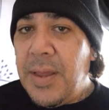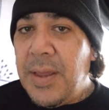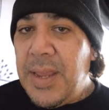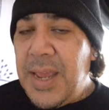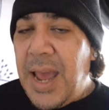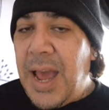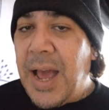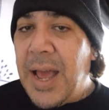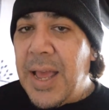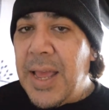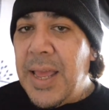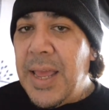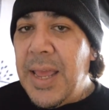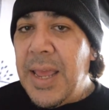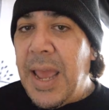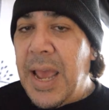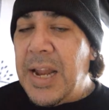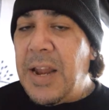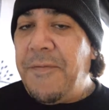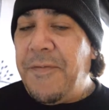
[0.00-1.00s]
Yeah,
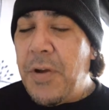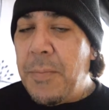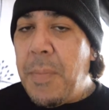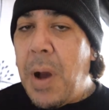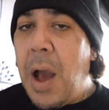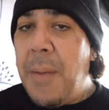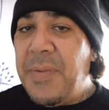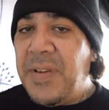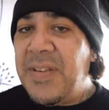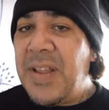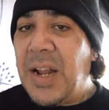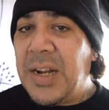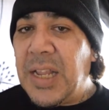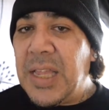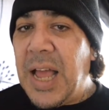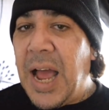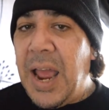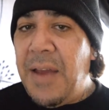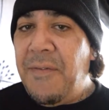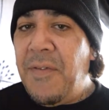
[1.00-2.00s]
and if your mom is not
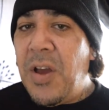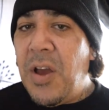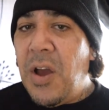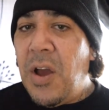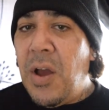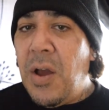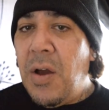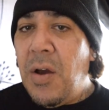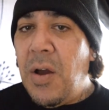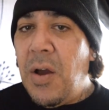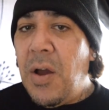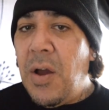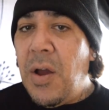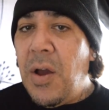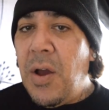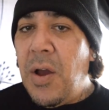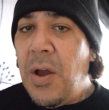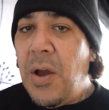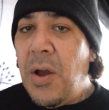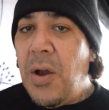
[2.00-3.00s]
alive,
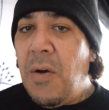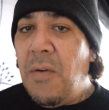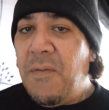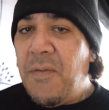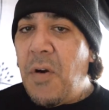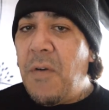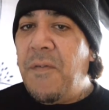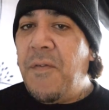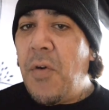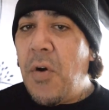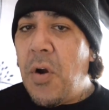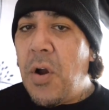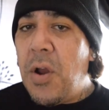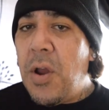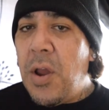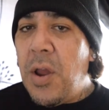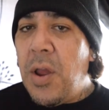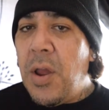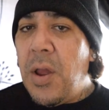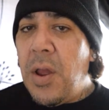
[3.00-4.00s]
vote for
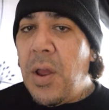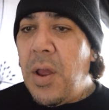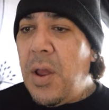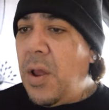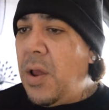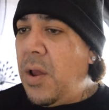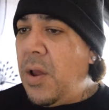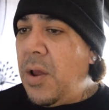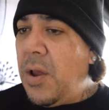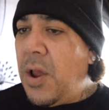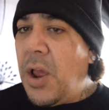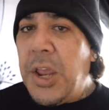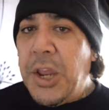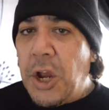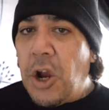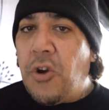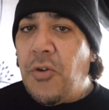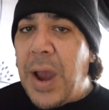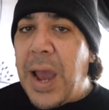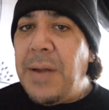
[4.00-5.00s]

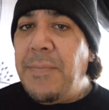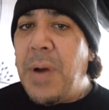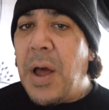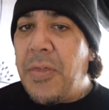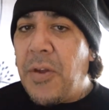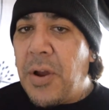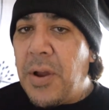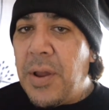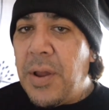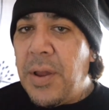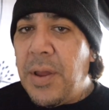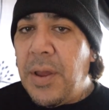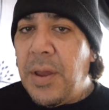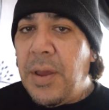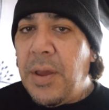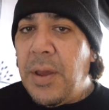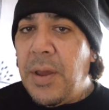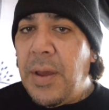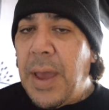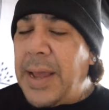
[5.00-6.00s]
your grandmother.
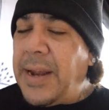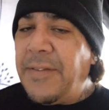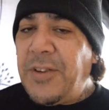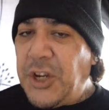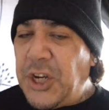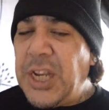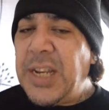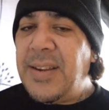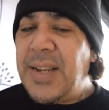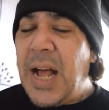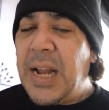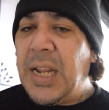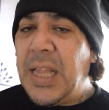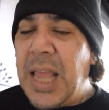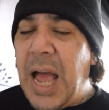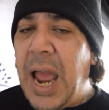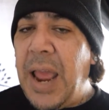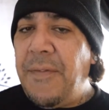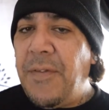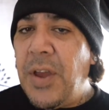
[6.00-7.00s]
And if she's not
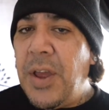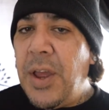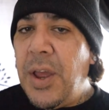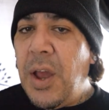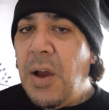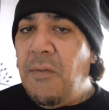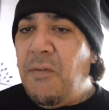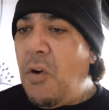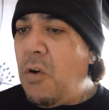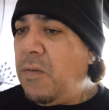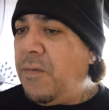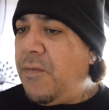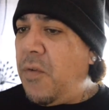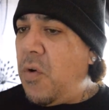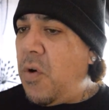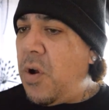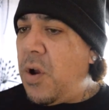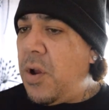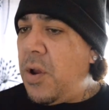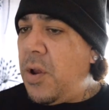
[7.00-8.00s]
alive, vote
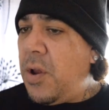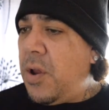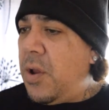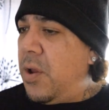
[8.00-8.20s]
for